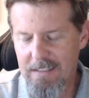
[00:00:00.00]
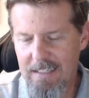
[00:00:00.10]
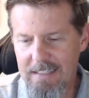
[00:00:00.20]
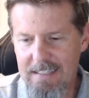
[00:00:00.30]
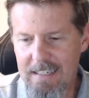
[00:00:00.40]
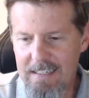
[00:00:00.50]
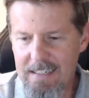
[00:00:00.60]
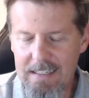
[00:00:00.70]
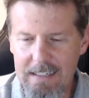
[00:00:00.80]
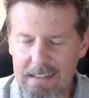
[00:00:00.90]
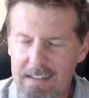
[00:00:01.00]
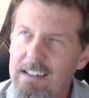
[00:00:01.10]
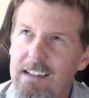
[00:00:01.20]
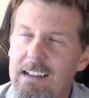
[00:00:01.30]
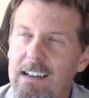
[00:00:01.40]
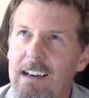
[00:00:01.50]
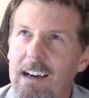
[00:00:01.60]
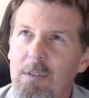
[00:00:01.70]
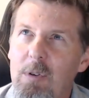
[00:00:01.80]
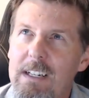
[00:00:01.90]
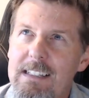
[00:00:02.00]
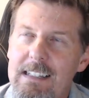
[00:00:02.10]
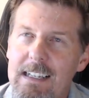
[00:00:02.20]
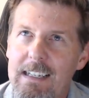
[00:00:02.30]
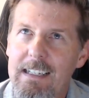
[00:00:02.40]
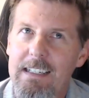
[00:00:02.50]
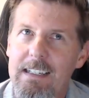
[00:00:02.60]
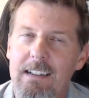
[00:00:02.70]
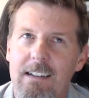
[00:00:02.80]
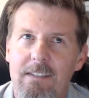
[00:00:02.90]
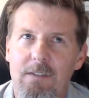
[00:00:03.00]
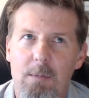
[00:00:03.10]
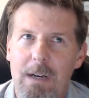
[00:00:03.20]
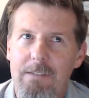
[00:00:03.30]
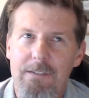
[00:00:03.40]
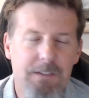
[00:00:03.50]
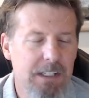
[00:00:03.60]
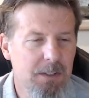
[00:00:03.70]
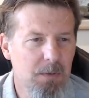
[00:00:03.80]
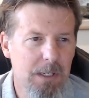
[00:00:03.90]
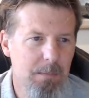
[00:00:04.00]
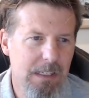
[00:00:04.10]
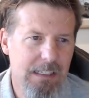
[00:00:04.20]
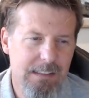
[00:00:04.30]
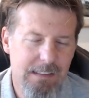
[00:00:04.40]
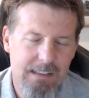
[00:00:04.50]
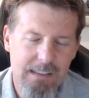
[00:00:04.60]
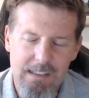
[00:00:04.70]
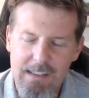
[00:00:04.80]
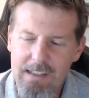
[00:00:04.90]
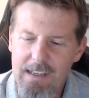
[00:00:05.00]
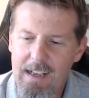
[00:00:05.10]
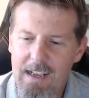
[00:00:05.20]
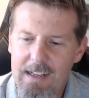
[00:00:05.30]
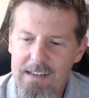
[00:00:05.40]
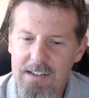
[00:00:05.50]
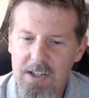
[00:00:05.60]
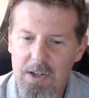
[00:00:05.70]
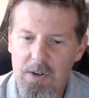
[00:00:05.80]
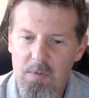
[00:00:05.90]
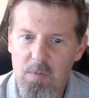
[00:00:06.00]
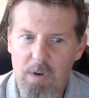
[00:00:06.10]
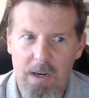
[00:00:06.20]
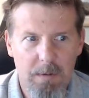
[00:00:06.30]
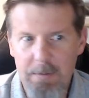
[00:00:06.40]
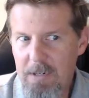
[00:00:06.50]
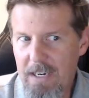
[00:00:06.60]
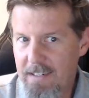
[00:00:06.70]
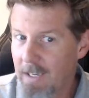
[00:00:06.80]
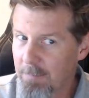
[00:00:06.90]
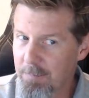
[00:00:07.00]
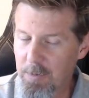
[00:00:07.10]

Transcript: ascending it, I want to say, for about 15, 20 minutes, and didn't know where we would end up.